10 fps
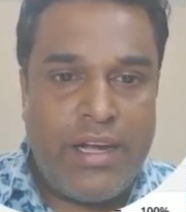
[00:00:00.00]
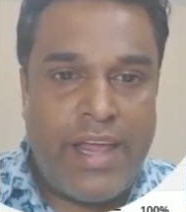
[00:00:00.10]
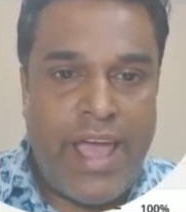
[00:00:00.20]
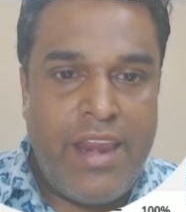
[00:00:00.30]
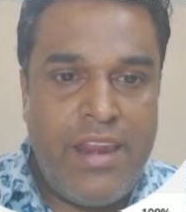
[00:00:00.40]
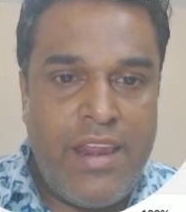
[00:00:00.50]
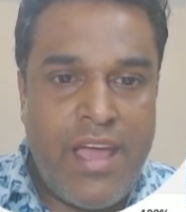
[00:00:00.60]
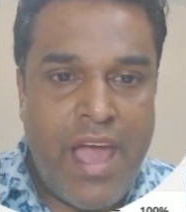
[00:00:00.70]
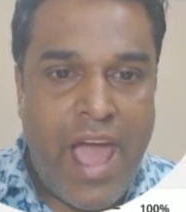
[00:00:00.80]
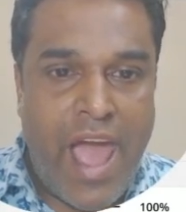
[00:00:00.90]
10
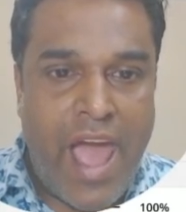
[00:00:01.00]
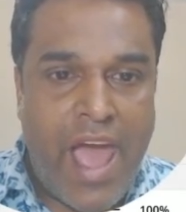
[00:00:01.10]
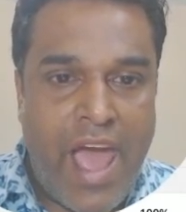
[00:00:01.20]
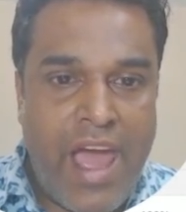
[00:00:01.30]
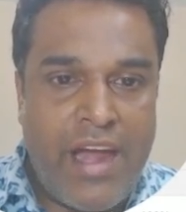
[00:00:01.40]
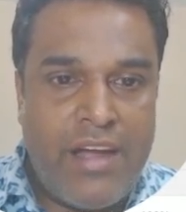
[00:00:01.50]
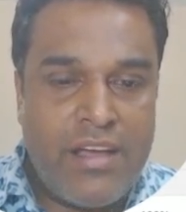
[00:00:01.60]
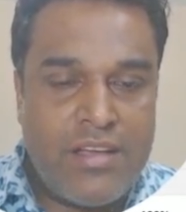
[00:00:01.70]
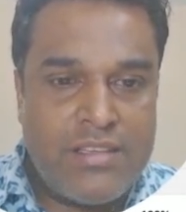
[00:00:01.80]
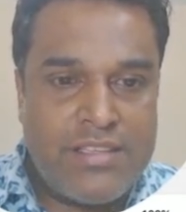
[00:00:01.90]

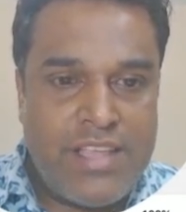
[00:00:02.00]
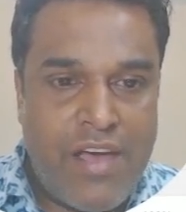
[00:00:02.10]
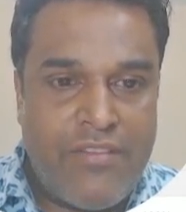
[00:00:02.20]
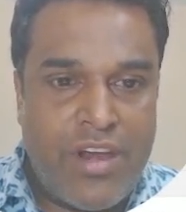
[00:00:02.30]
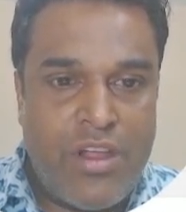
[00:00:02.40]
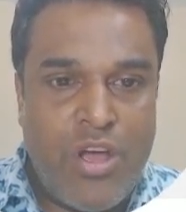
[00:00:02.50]
and 7.